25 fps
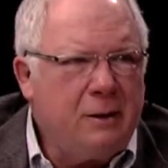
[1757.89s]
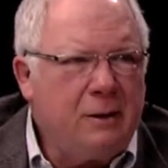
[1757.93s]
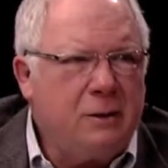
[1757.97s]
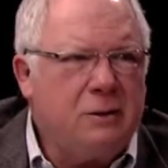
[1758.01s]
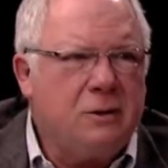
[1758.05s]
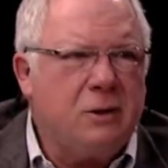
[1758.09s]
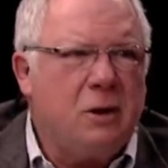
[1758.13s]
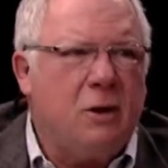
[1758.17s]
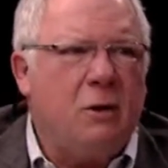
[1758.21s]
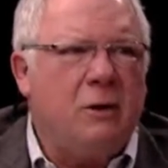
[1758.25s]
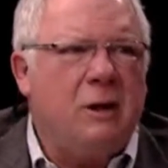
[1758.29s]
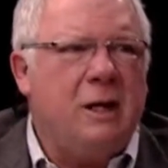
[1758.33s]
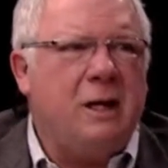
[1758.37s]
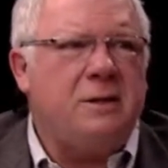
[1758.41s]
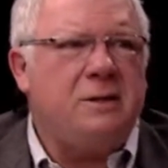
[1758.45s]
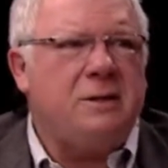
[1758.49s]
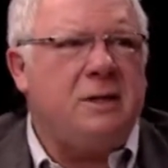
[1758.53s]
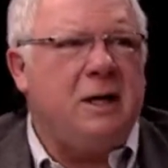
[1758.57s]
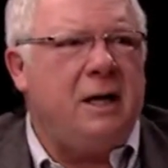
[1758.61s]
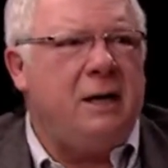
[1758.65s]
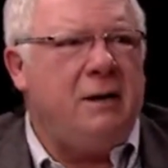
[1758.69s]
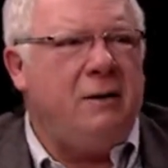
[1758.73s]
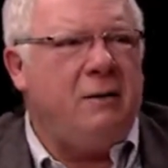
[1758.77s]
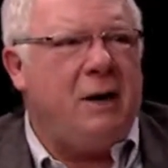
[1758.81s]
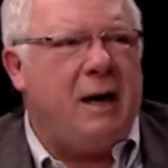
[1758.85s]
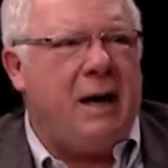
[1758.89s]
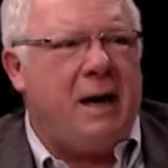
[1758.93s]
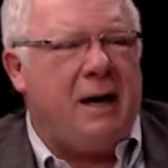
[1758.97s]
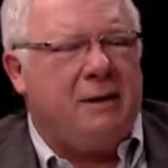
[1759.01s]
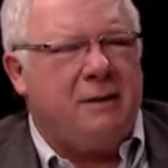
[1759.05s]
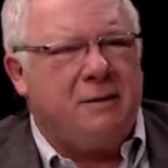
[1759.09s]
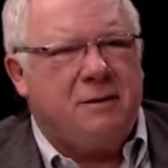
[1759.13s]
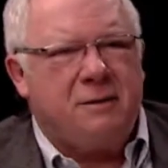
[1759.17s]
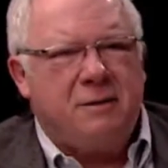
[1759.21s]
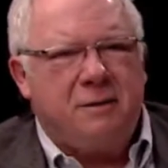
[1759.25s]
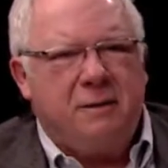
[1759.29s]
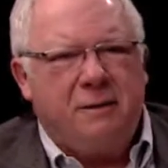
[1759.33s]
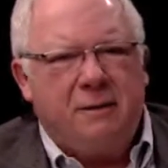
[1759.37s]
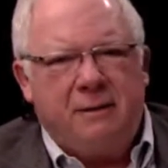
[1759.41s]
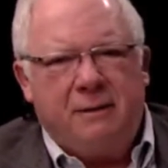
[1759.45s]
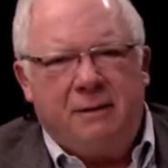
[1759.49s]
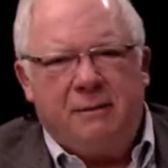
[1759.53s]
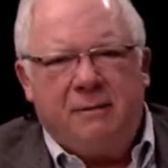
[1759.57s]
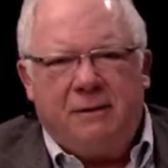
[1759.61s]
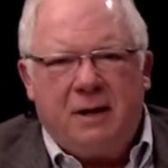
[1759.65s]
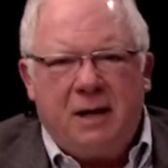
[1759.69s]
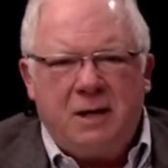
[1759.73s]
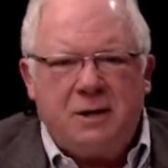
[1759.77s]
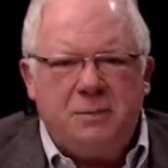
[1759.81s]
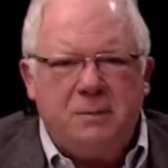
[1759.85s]
So let's say you had
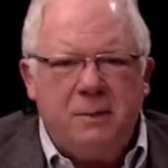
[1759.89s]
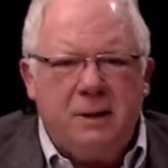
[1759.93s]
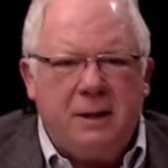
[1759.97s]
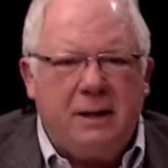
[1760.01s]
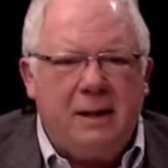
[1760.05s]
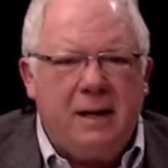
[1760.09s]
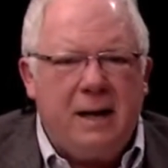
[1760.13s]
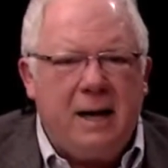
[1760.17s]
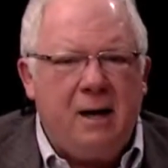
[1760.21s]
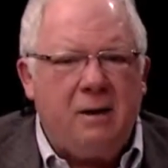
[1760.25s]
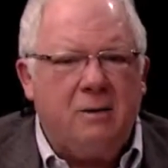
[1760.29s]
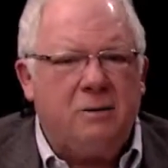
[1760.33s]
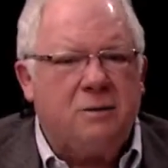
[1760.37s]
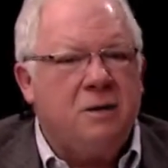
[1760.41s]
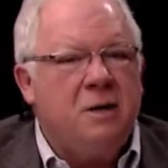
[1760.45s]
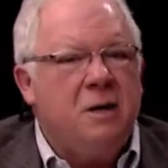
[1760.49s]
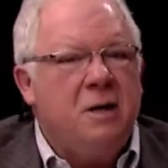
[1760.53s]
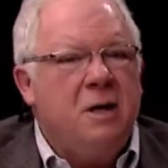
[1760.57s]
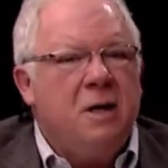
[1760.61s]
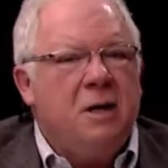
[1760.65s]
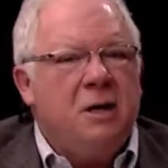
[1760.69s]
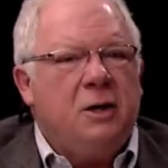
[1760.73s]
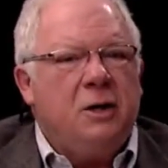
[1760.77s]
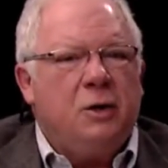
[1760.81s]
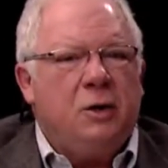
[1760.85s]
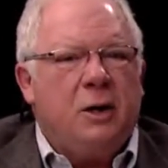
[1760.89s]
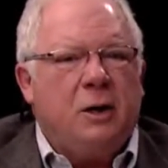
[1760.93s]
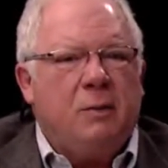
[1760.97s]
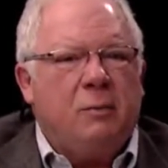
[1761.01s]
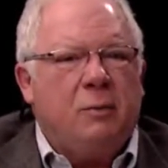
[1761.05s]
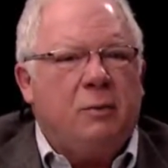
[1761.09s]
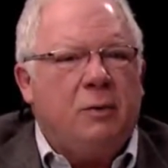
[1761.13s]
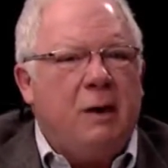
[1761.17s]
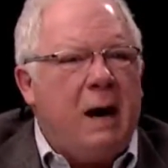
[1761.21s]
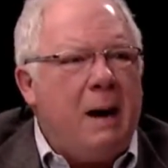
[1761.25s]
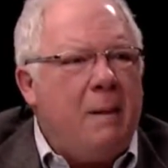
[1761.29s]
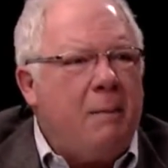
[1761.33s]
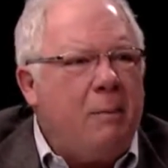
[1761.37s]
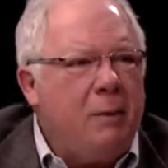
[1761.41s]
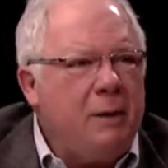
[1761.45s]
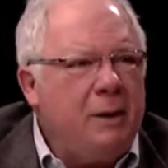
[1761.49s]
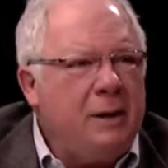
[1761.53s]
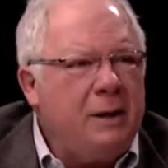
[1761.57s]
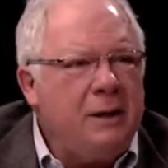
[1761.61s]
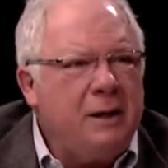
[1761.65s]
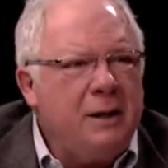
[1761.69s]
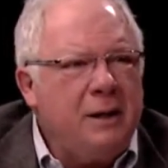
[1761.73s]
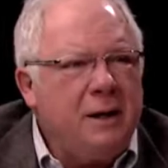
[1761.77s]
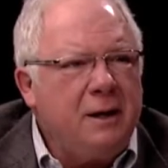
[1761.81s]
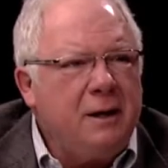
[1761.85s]
investment accounts, you had
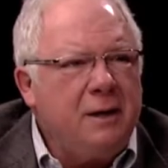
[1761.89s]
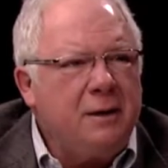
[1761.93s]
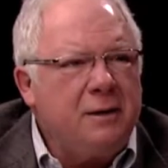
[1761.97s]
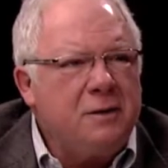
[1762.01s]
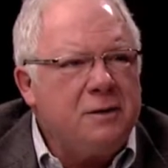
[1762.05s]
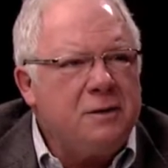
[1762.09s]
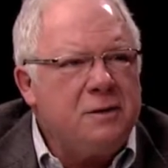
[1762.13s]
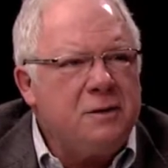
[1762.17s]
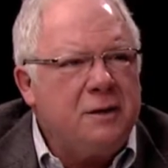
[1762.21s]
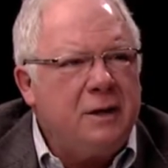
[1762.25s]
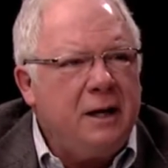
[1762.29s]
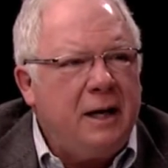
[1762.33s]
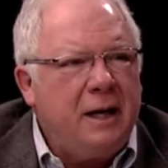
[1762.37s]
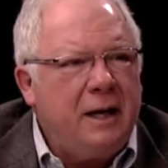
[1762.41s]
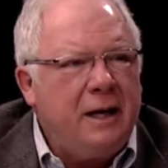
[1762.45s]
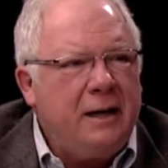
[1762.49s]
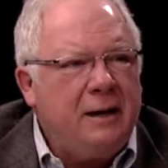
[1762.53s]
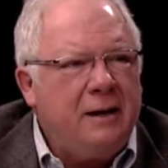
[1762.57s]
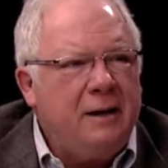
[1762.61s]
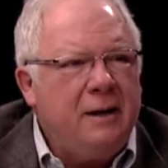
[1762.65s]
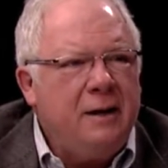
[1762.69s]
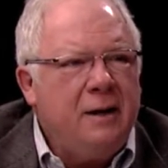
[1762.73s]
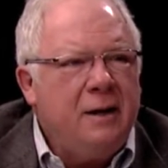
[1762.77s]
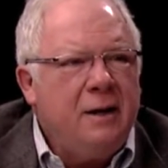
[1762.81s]
property in another state,